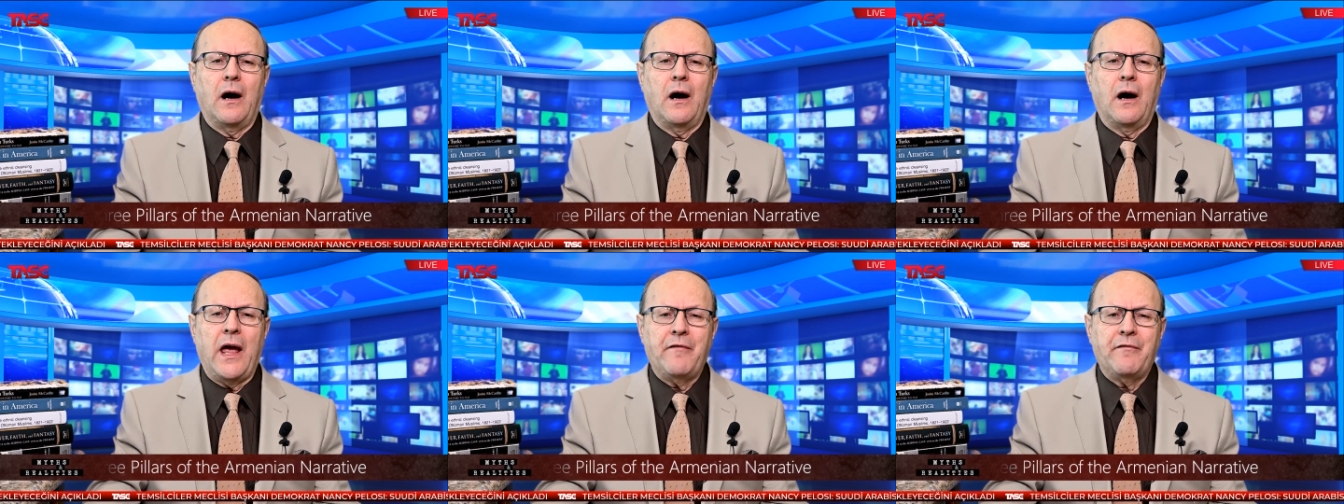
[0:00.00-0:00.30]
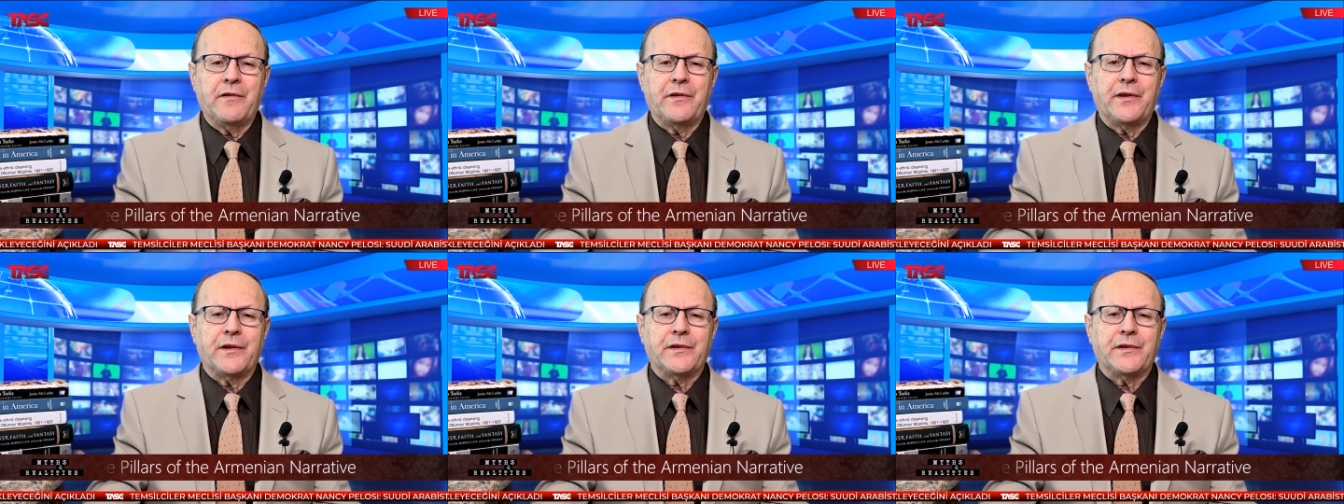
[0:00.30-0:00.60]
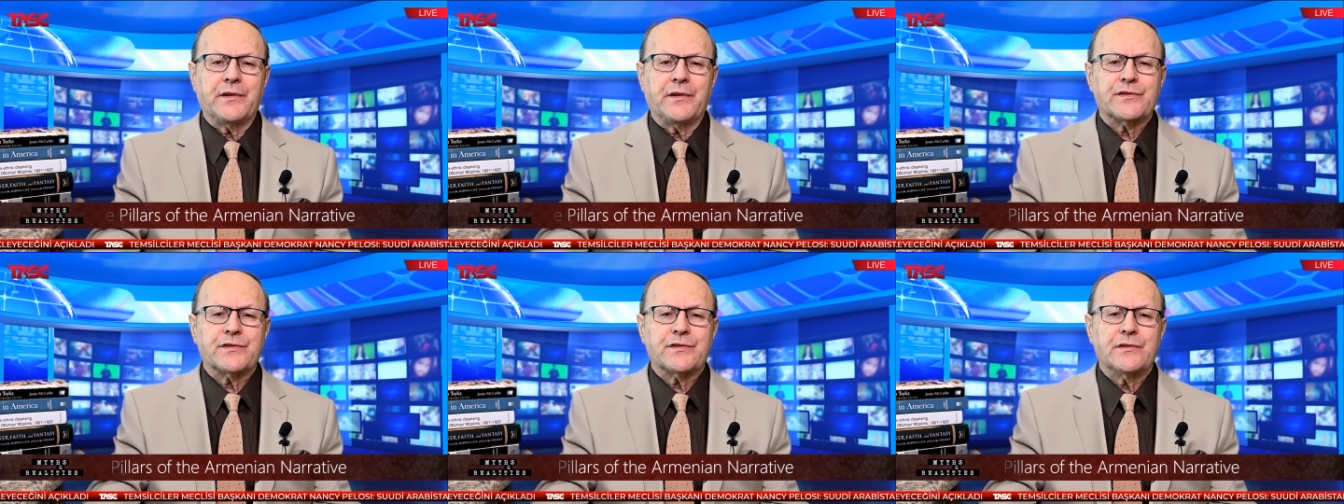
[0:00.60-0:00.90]

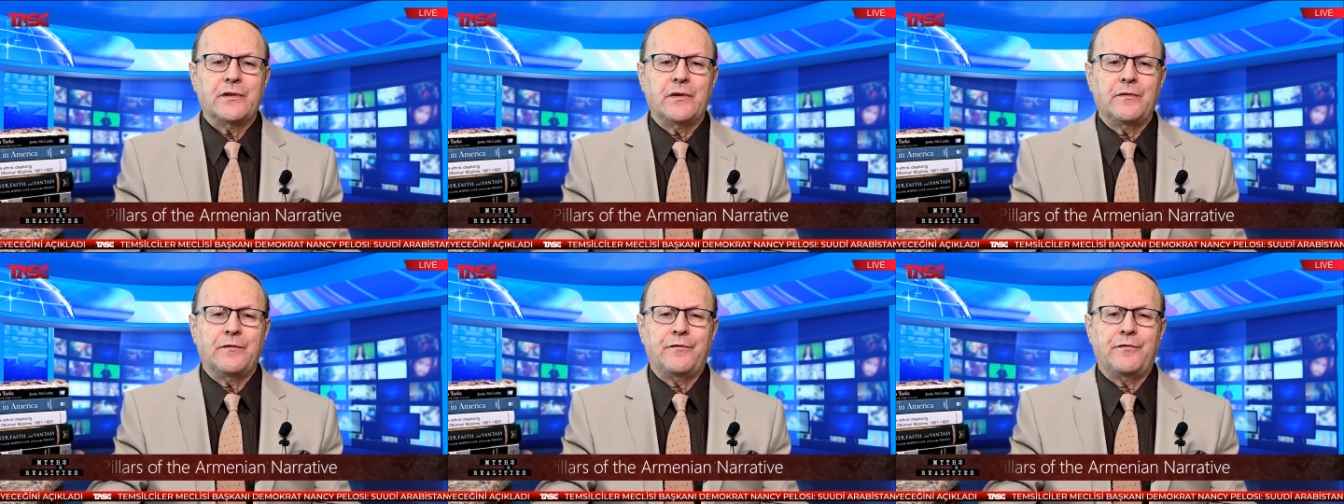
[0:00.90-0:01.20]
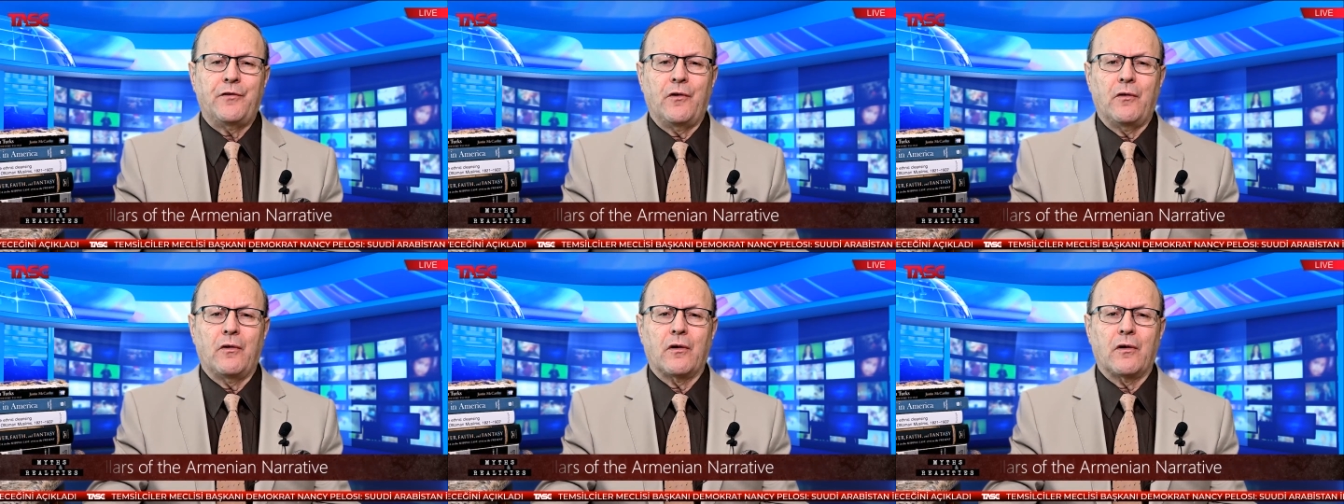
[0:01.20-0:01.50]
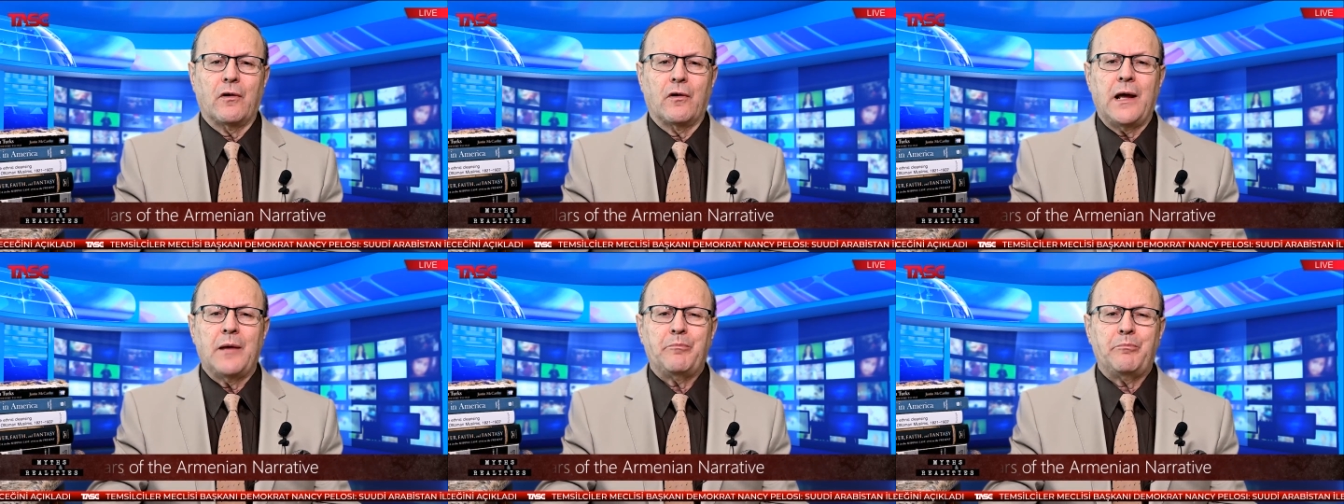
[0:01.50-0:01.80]
evidence
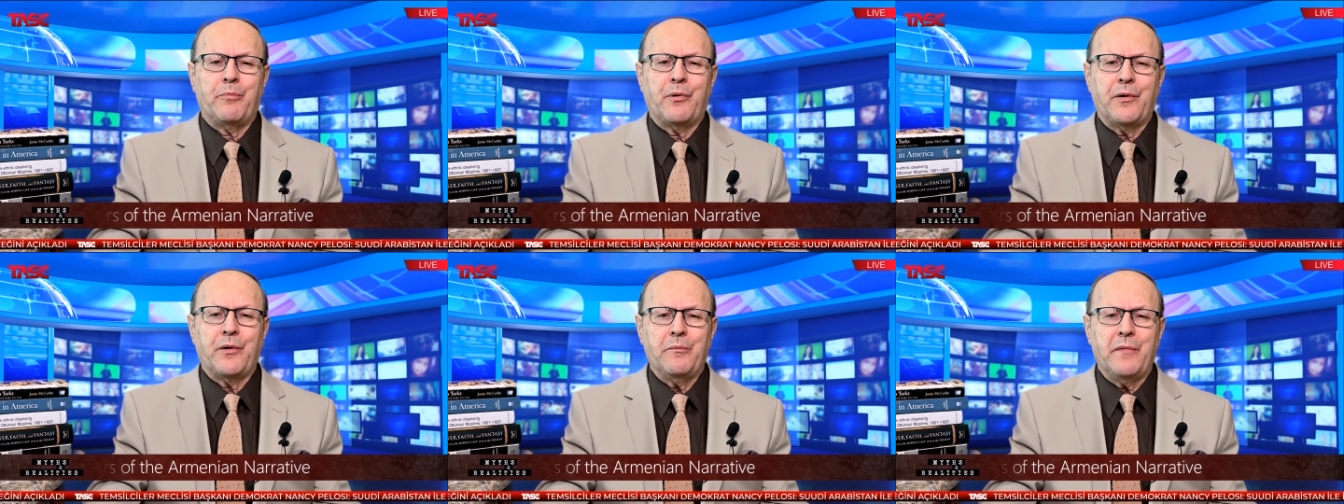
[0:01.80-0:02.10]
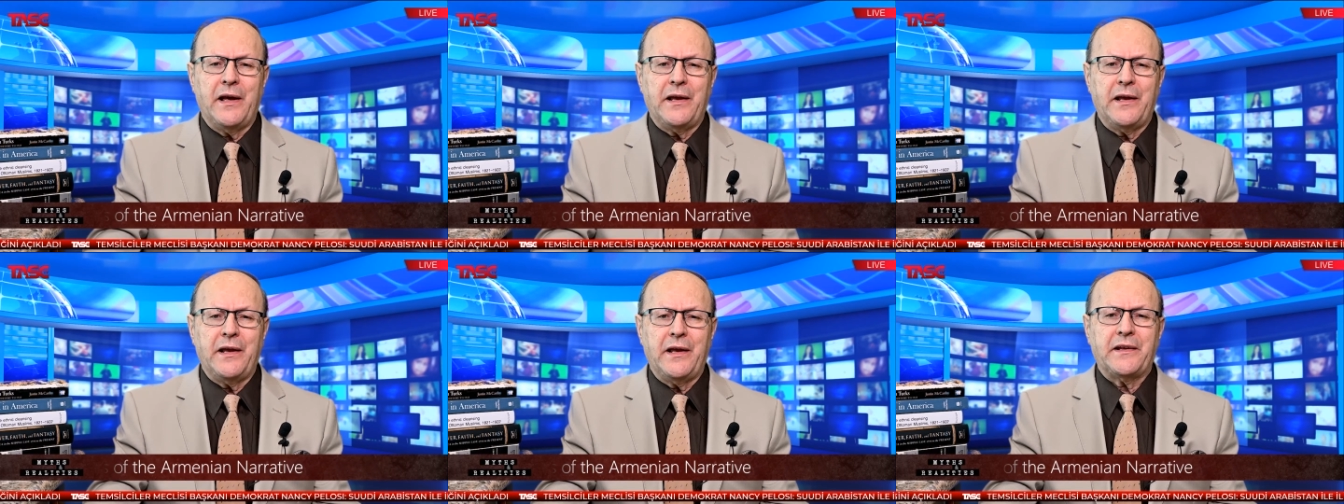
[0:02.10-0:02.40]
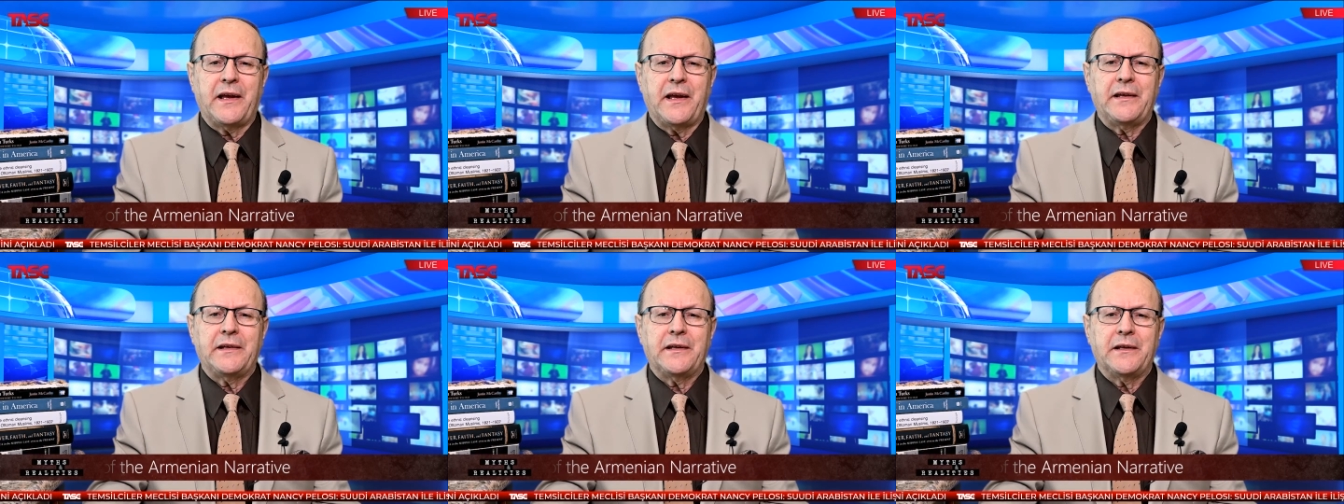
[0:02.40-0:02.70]
for a
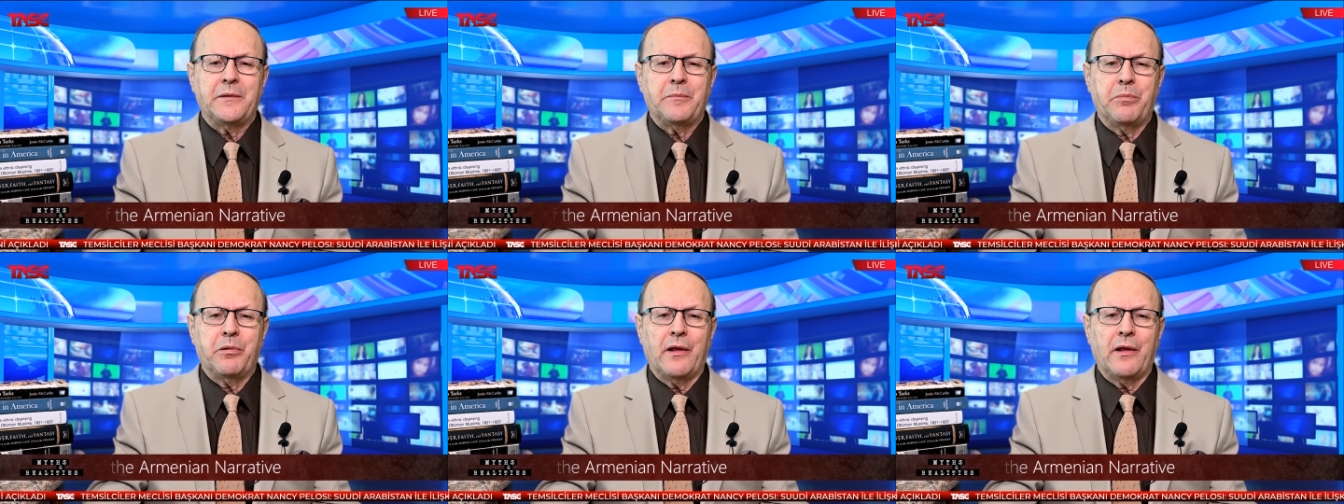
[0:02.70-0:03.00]
premeditated